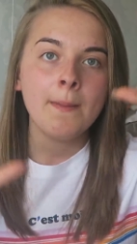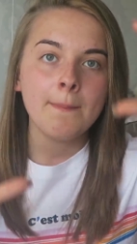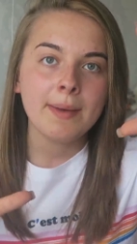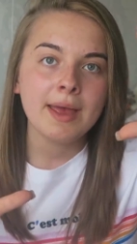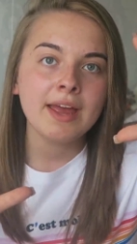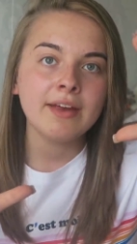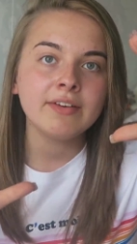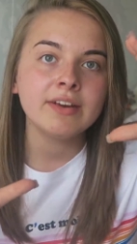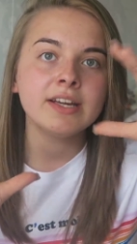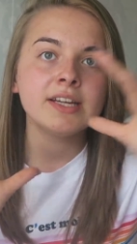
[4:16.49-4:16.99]

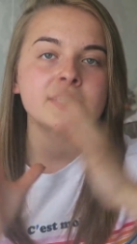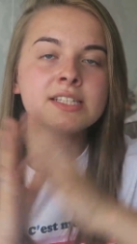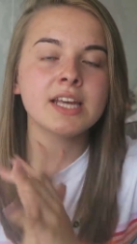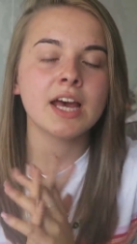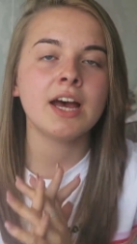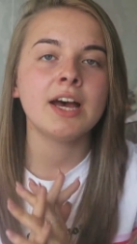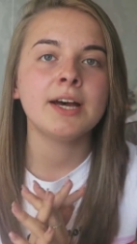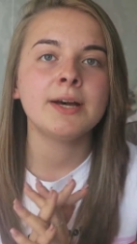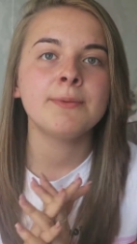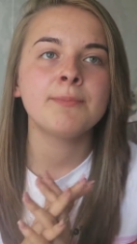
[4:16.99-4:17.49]
period.
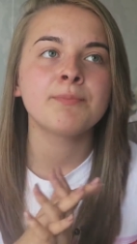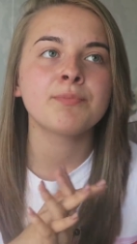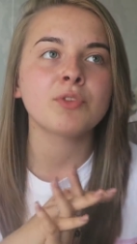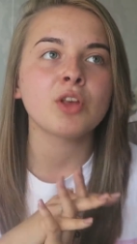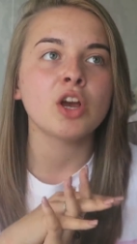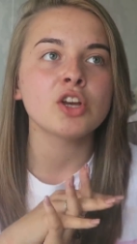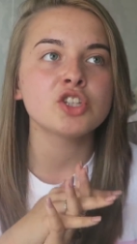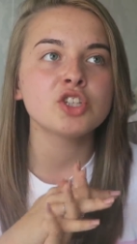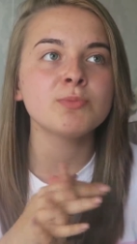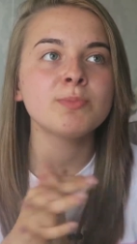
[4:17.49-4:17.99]

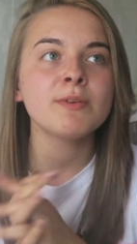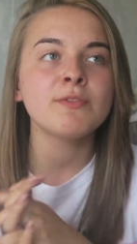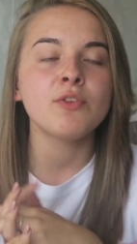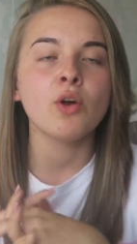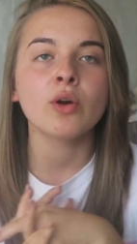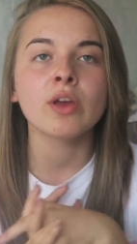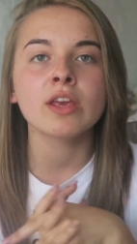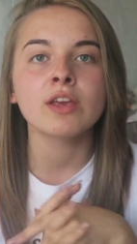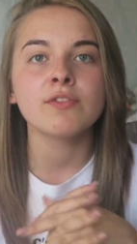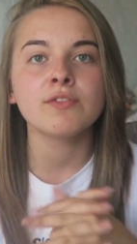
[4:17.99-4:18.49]
I should be
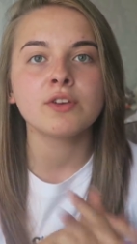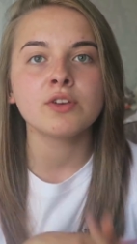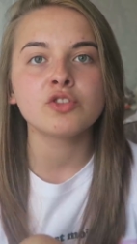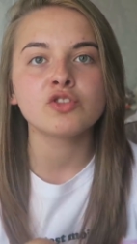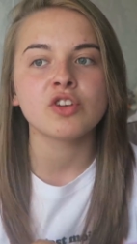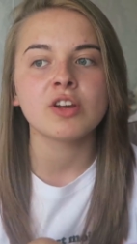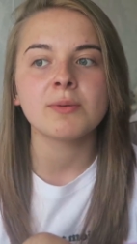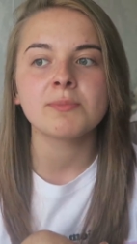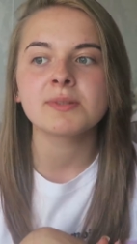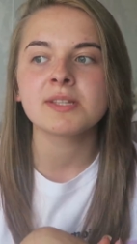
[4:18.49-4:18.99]
vlogging a few
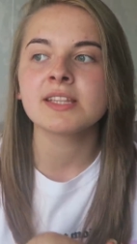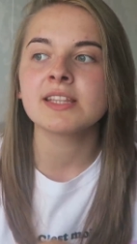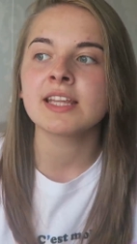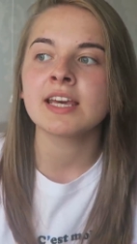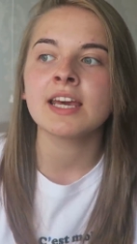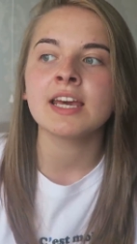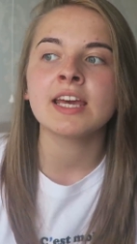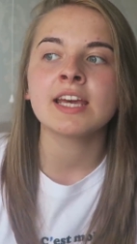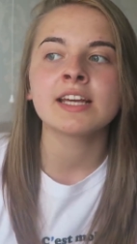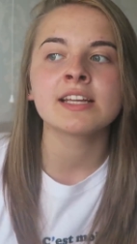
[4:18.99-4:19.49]
trips and
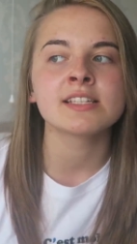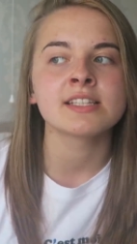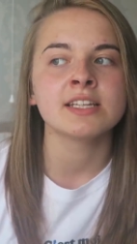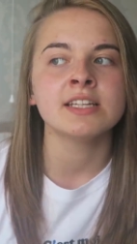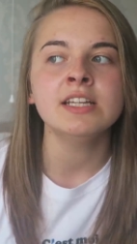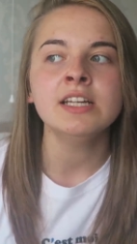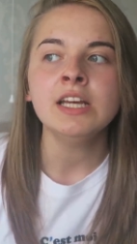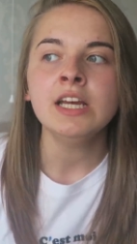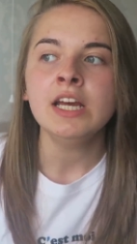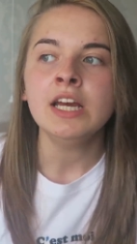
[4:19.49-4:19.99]
things
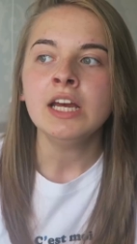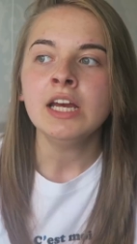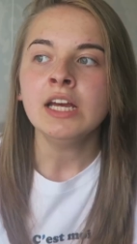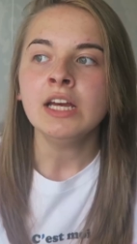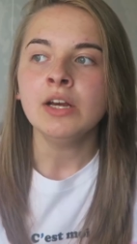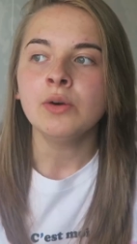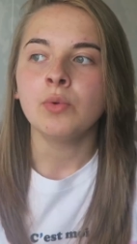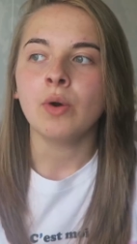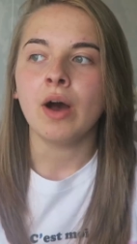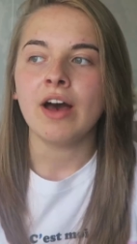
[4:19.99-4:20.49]
and
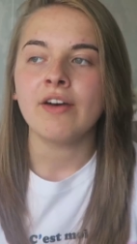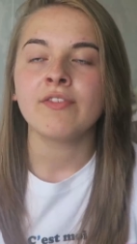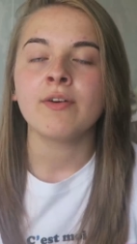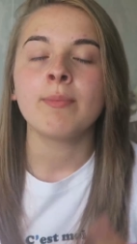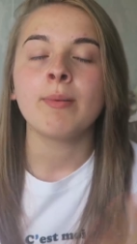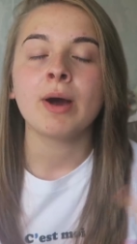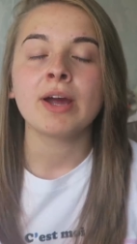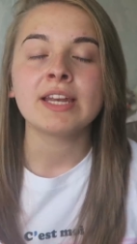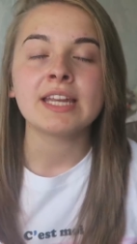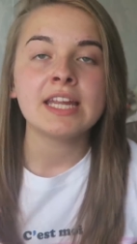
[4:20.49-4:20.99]
whatever,
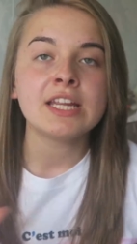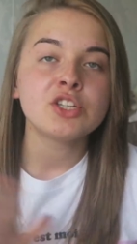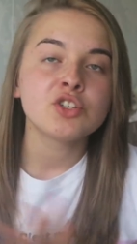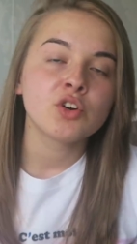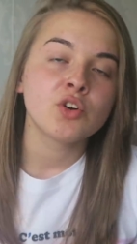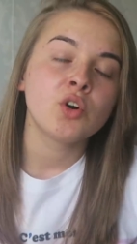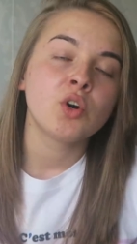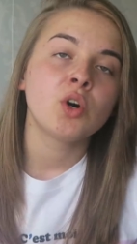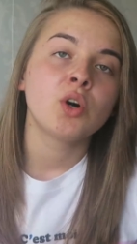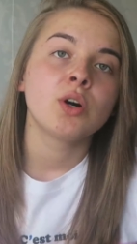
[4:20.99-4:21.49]
but I need
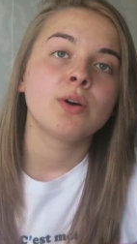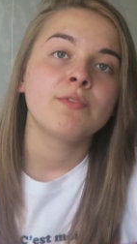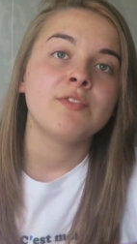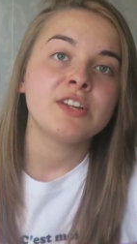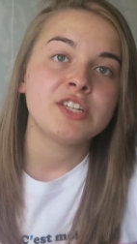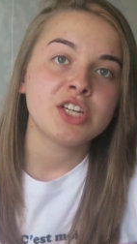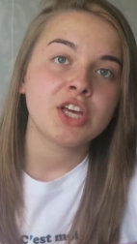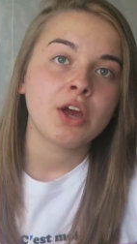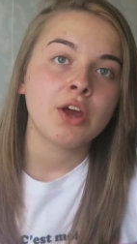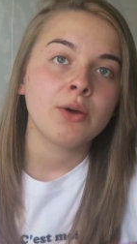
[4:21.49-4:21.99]
your
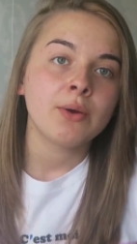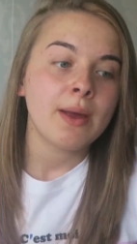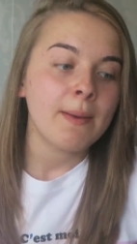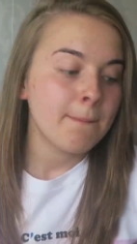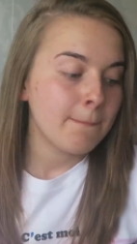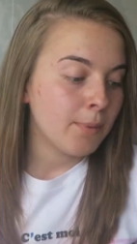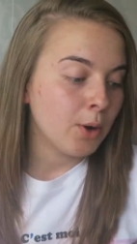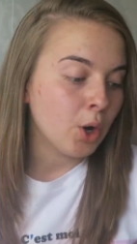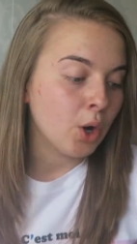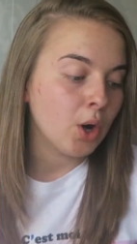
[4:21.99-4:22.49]
video
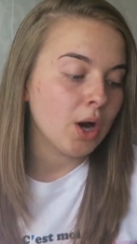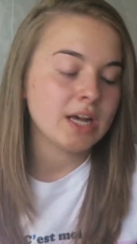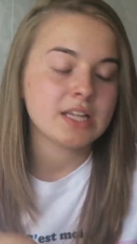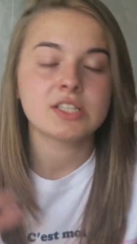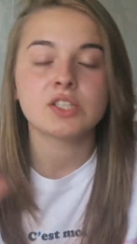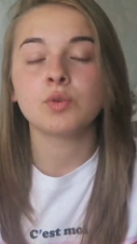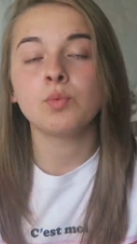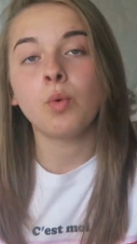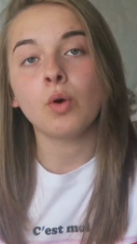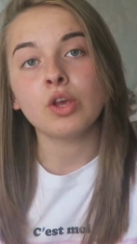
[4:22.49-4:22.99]
input
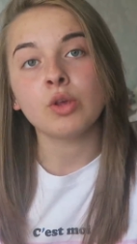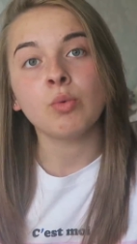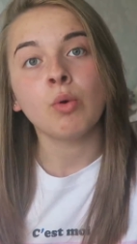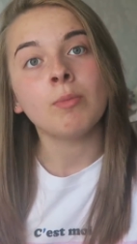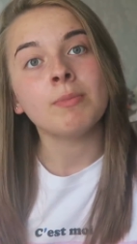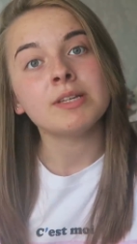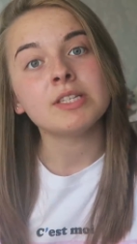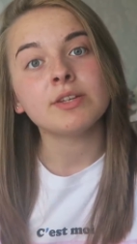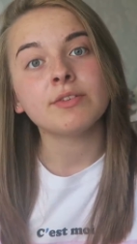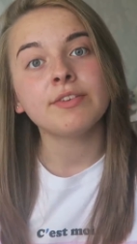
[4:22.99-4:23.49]
as to what you
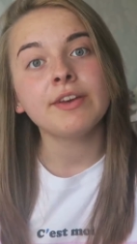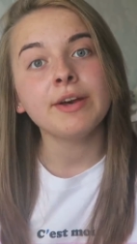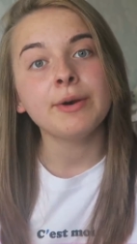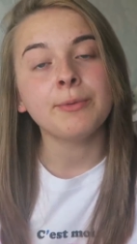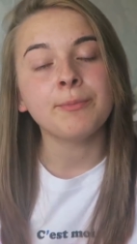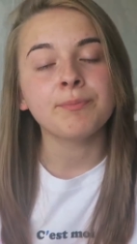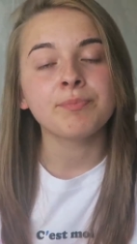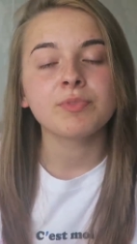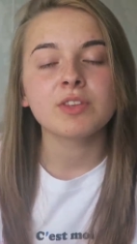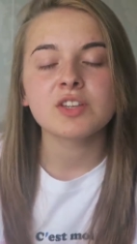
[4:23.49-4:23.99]
want me to
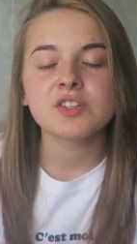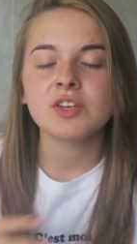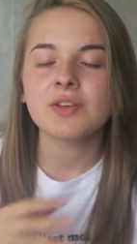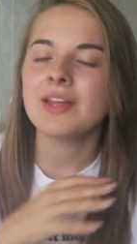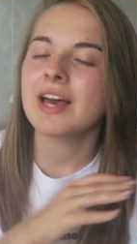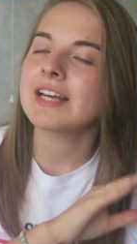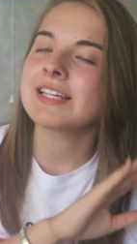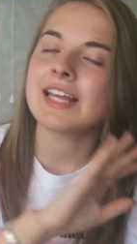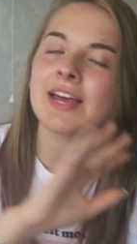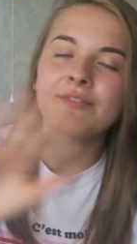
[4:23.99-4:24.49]
film. So
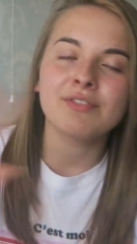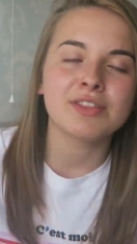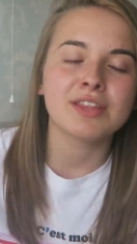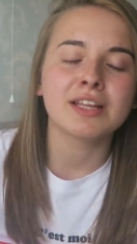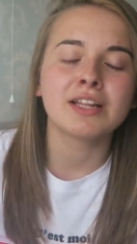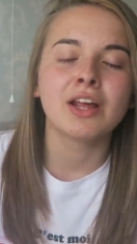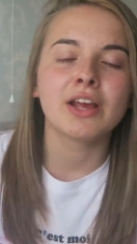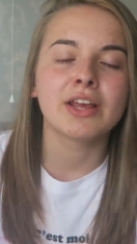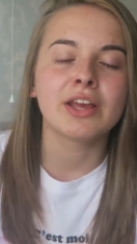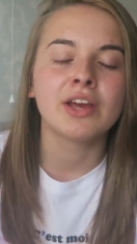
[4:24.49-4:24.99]
that is
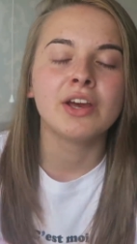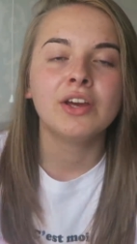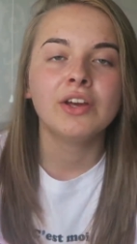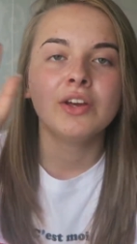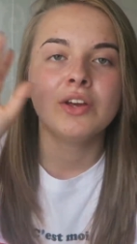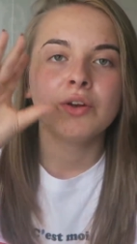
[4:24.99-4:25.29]
everything like